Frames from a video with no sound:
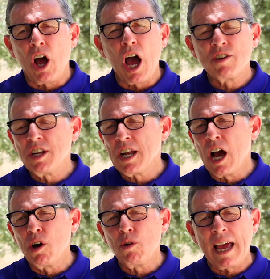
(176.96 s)
only
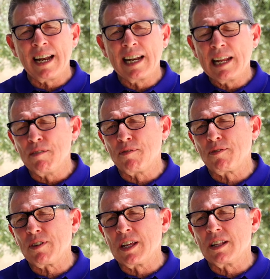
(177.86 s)
know and live
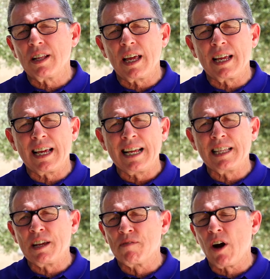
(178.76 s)
in
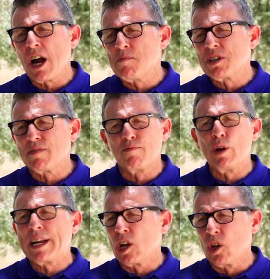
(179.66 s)
the environment of
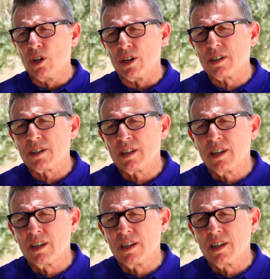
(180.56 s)
red alert.